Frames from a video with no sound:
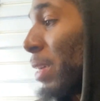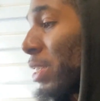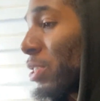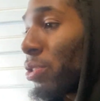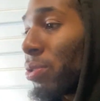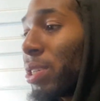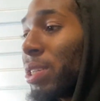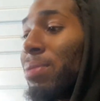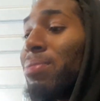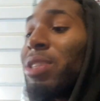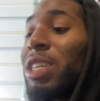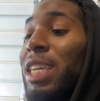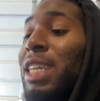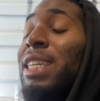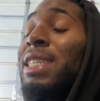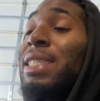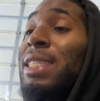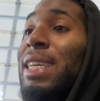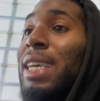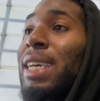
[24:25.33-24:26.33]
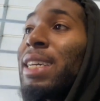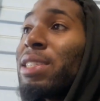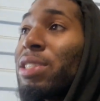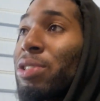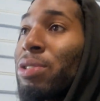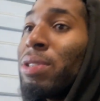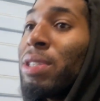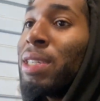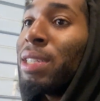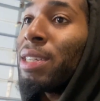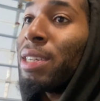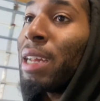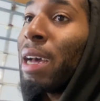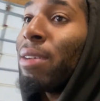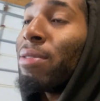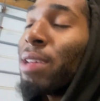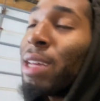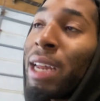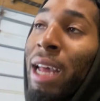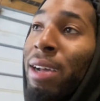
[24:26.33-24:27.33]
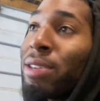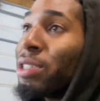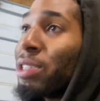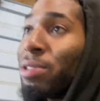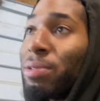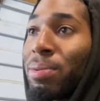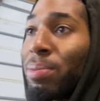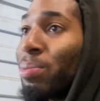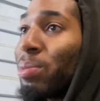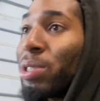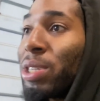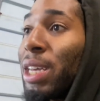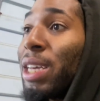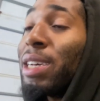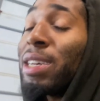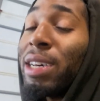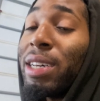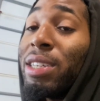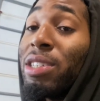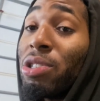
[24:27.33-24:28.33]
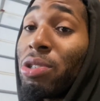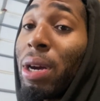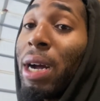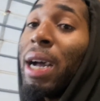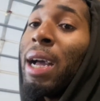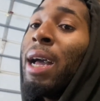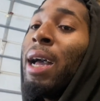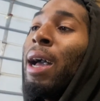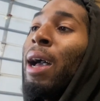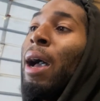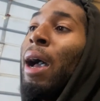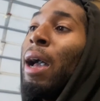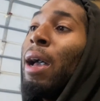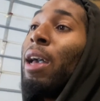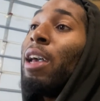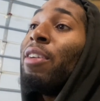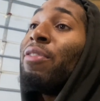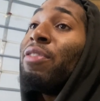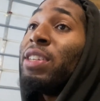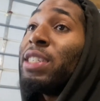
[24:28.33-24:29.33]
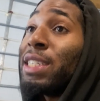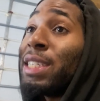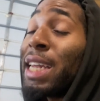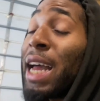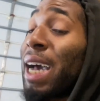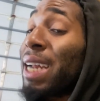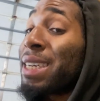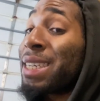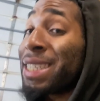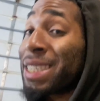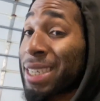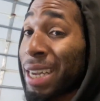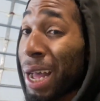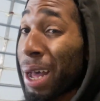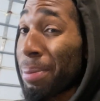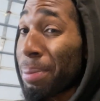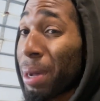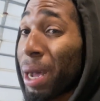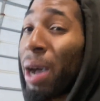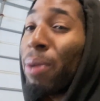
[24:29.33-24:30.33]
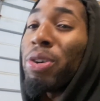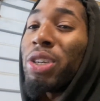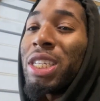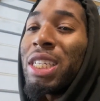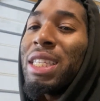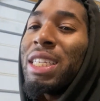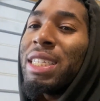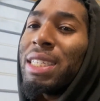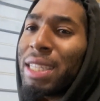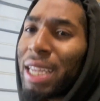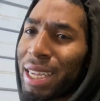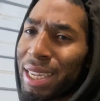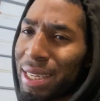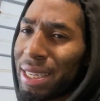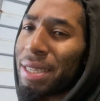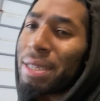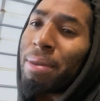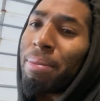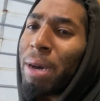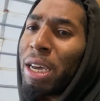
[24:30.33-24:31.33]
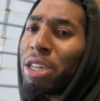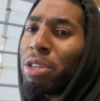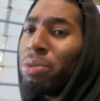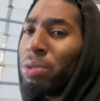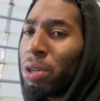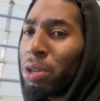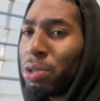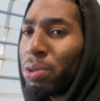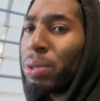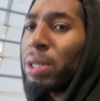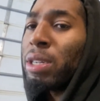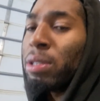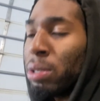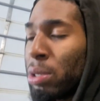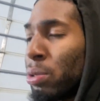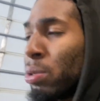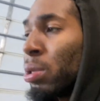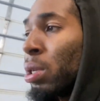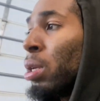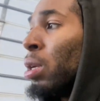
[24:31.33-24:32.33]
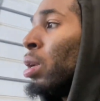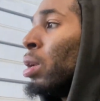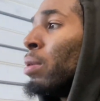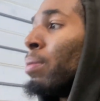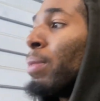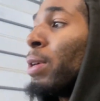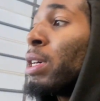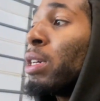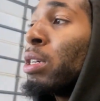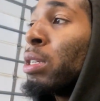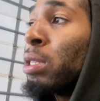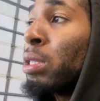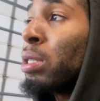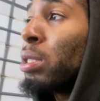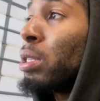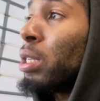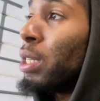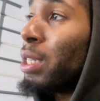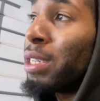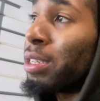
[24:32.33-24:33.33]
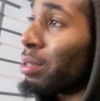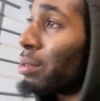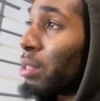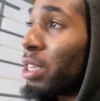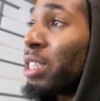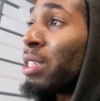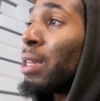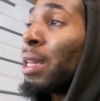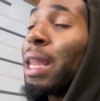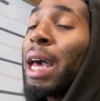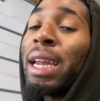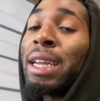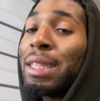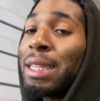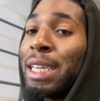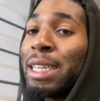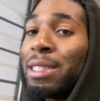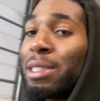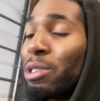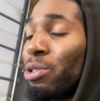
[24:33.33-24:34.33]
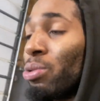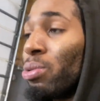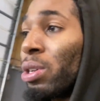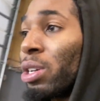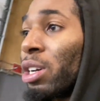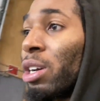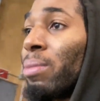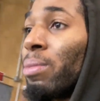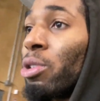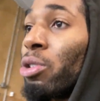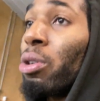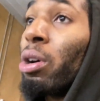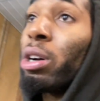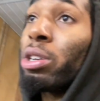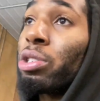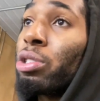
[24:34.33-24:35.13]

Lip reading: So the easy answer is, and I'll just say it cut and dry. If it's not a shop, I would at least take it to somebody who knows what they're doing, because it's a lot of things that you can come across.